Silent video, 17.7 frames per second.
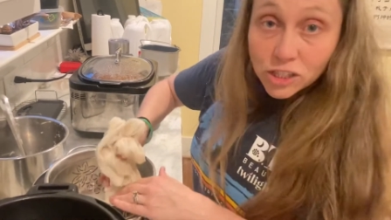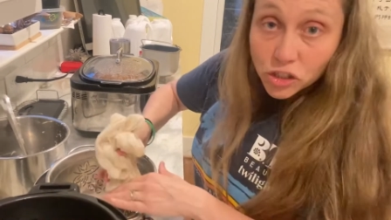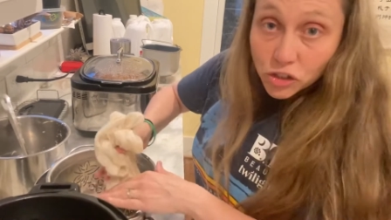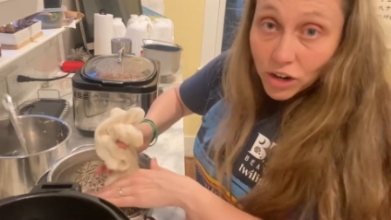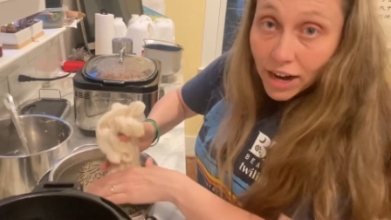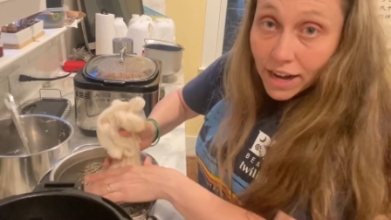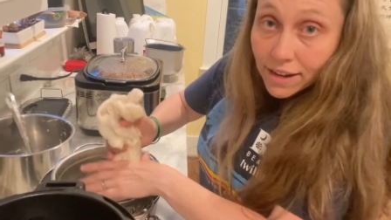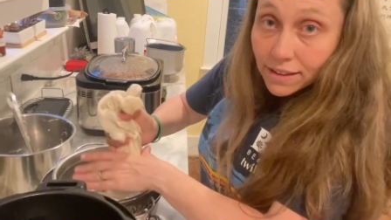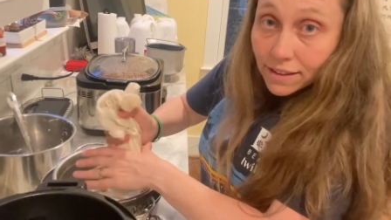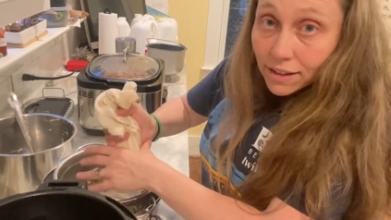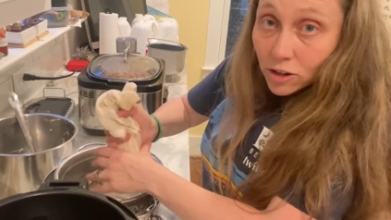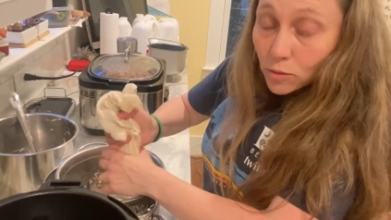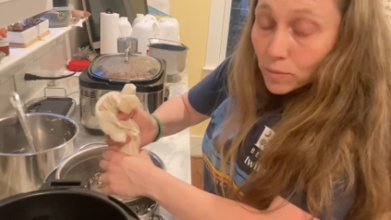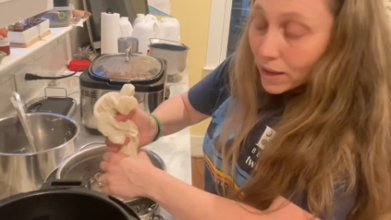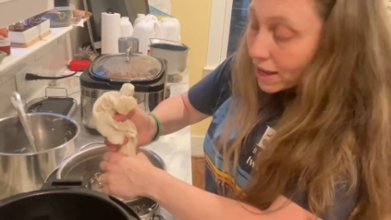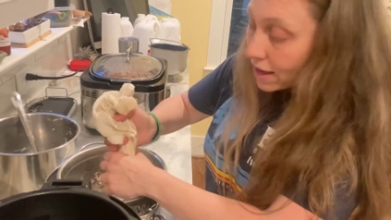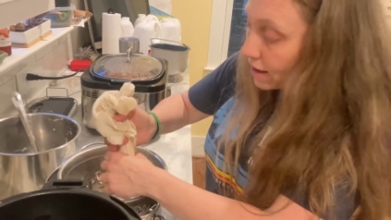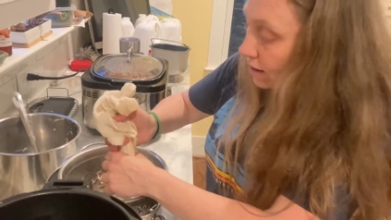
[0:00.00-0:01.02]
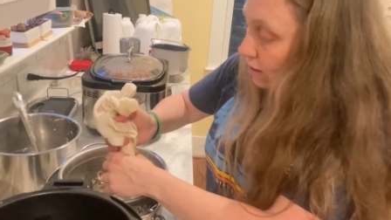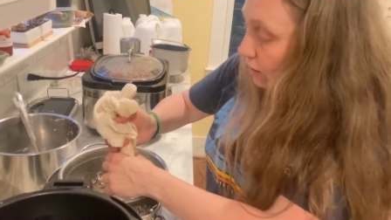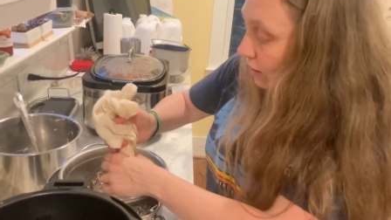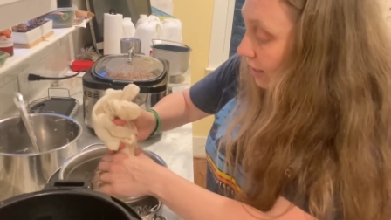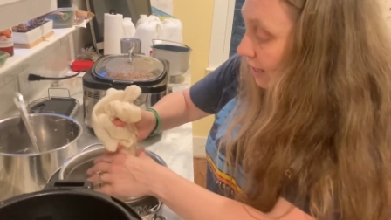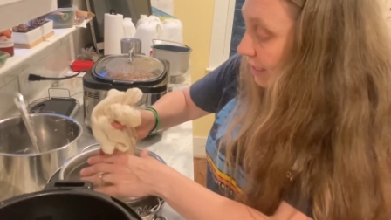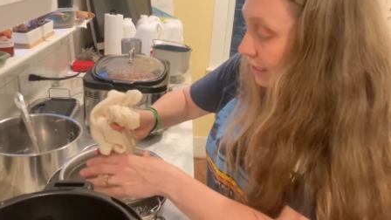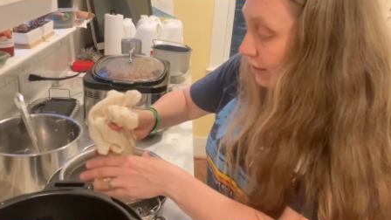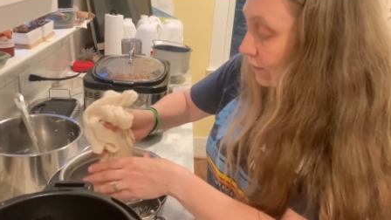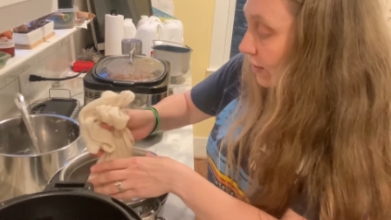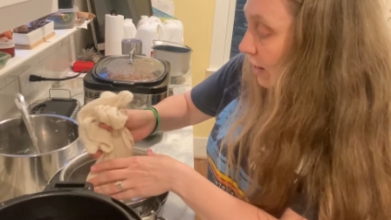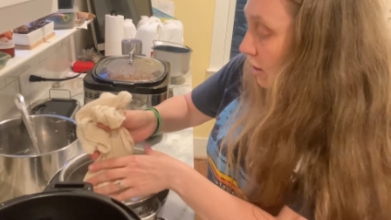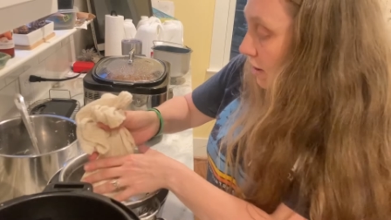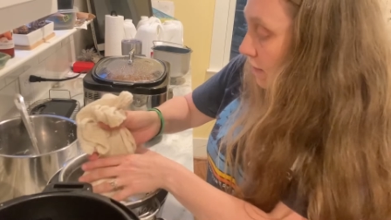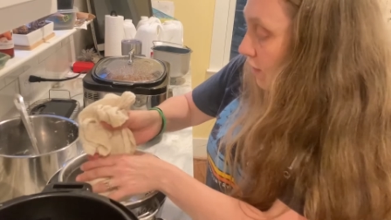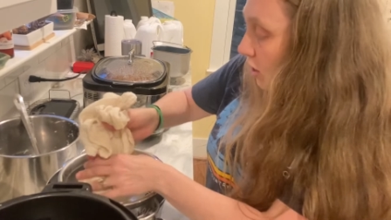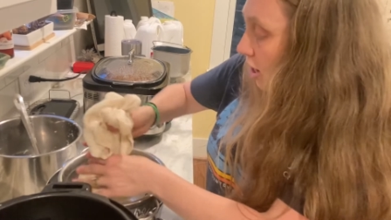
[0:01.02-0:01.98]
drain a little bit. It's
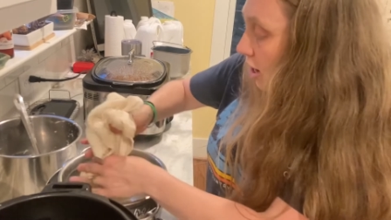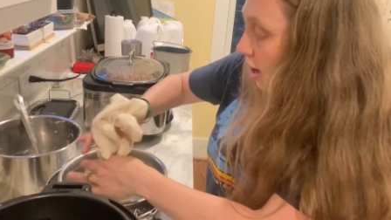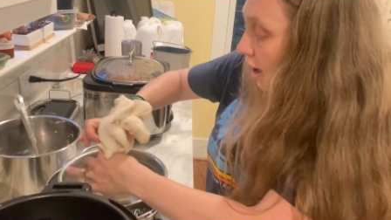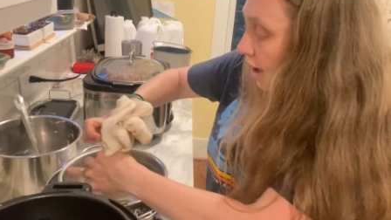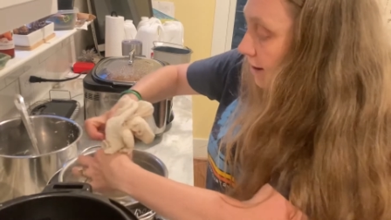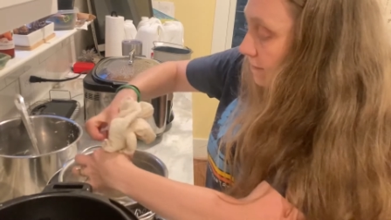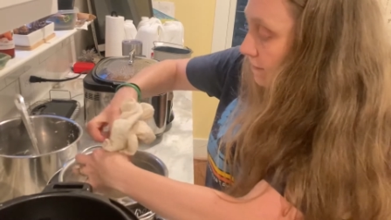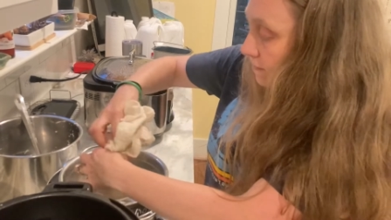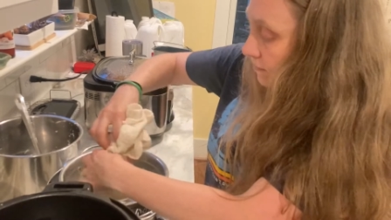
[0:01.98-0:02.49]
very, very hot.